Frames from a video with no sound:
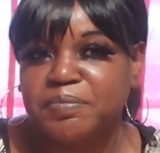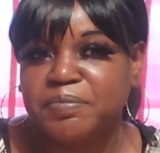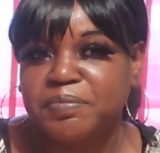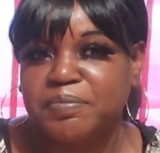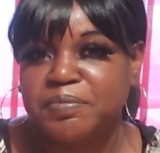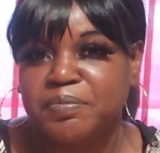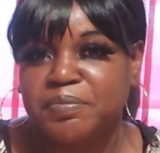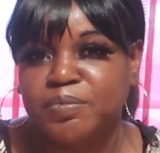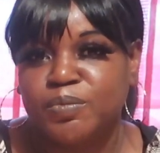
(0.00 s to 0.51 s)

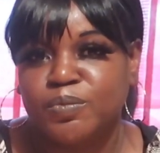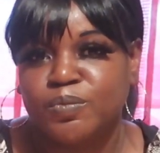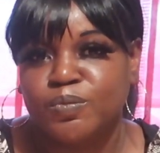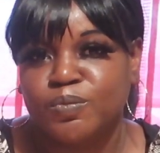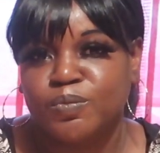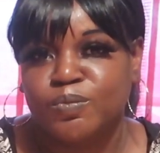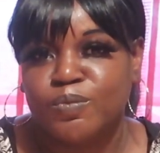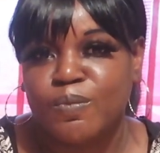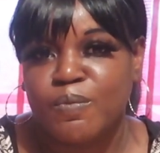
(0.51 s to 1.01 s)

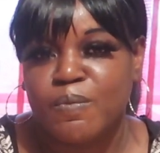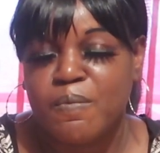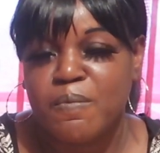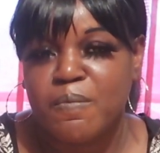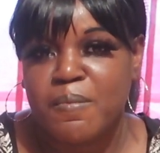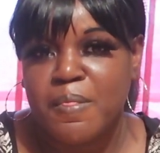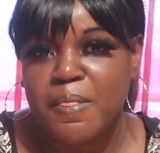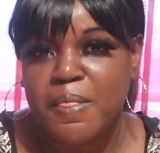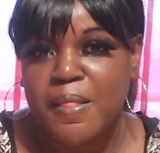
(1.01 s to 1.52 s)

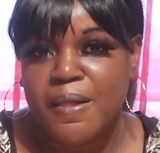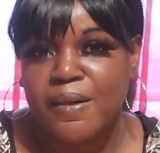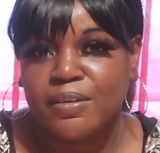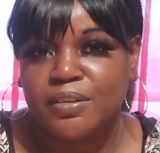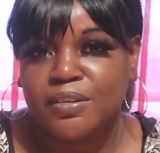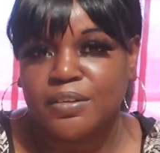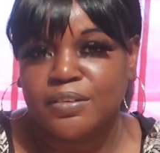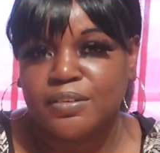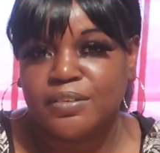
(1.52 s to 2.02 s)

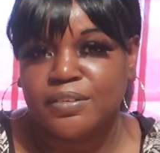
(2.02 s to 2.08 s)
(silent)